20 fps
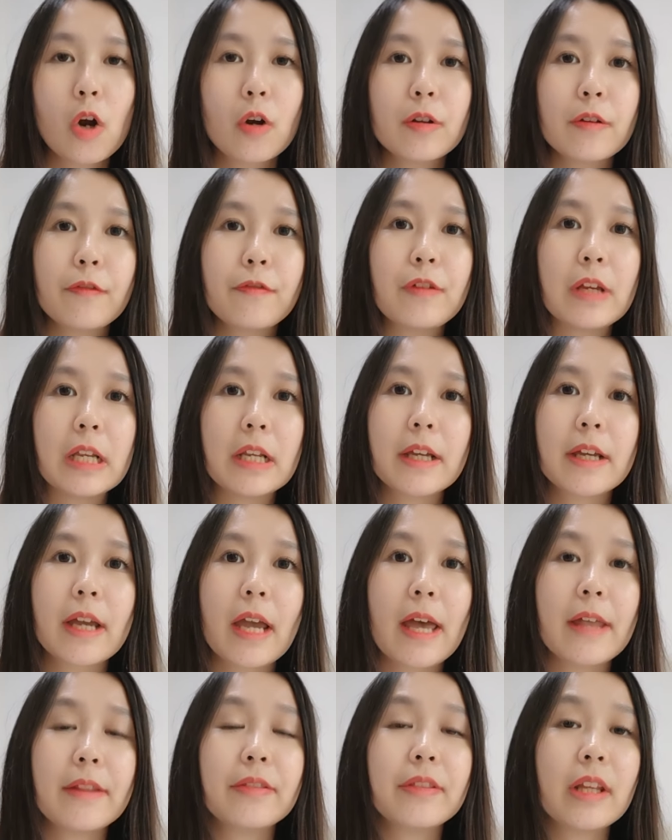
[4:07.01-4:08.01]
the feeling
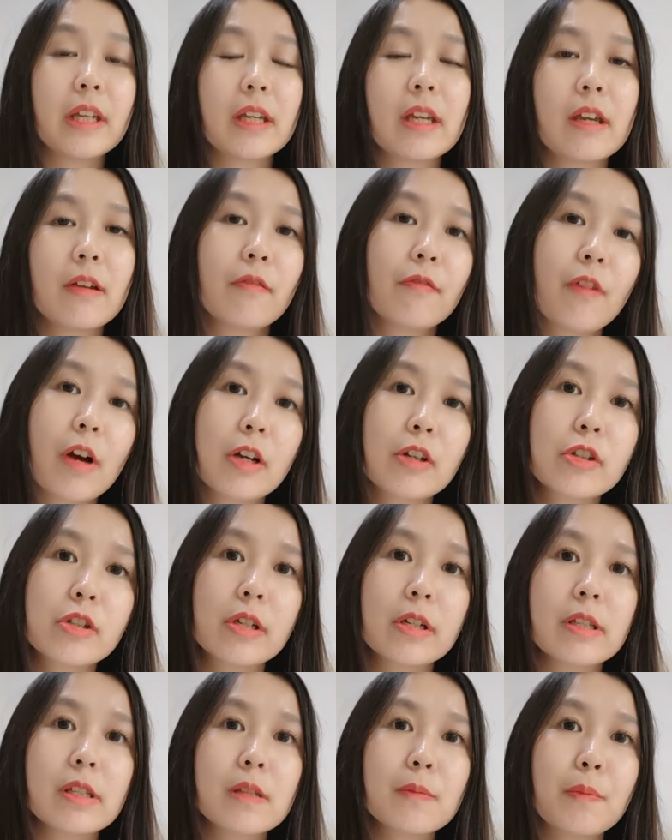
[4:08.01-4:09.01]
and thinking
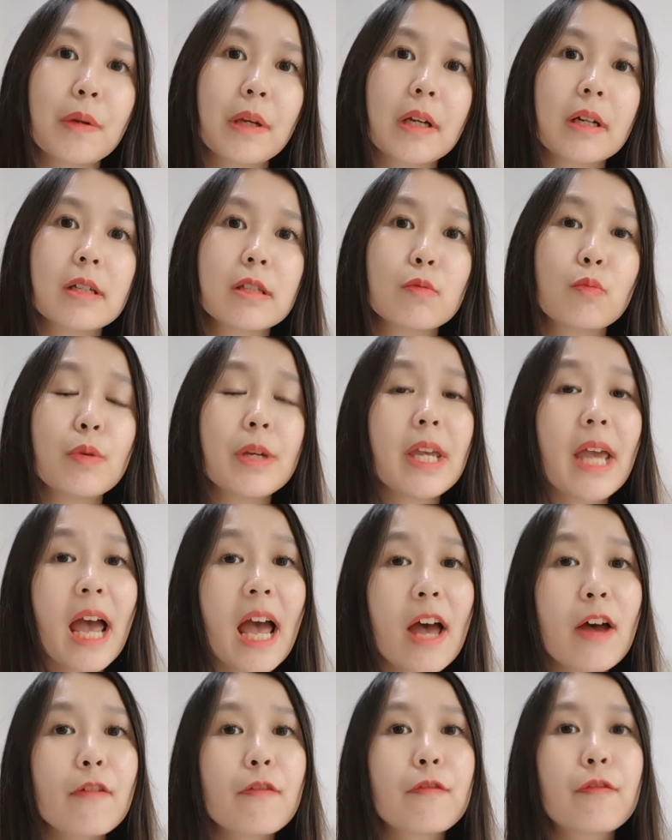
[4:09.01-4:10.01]
functions, because we
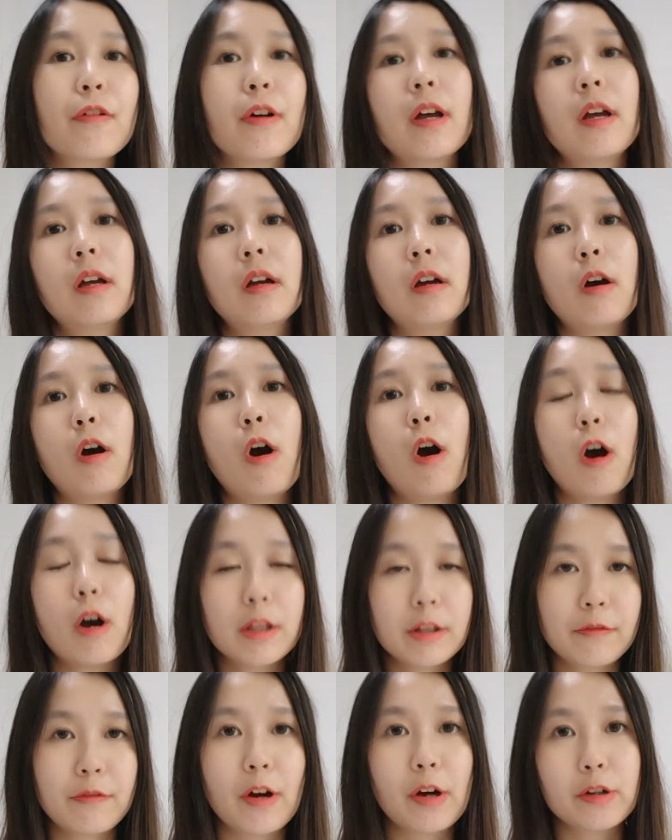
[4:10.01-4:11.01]
have all
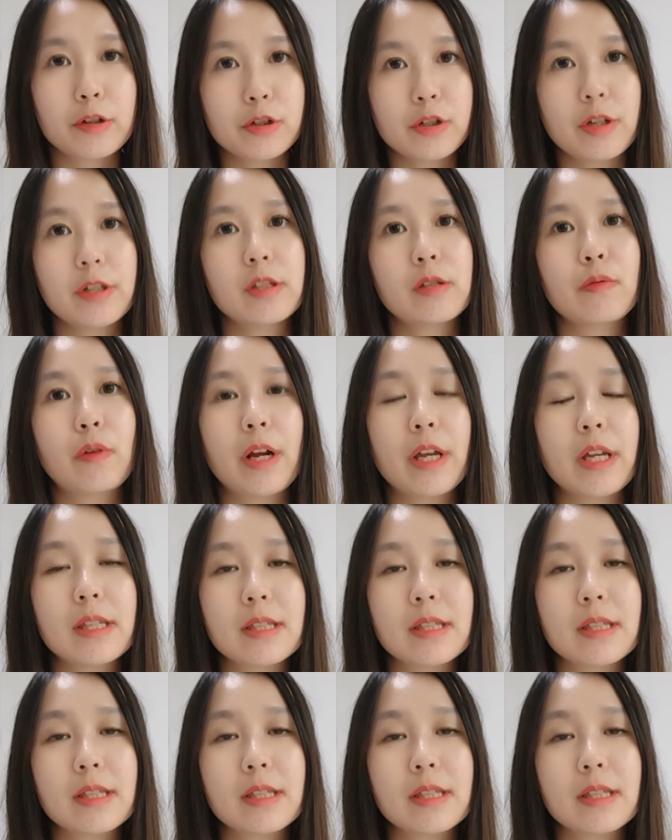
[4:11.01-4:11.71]
the functions, right?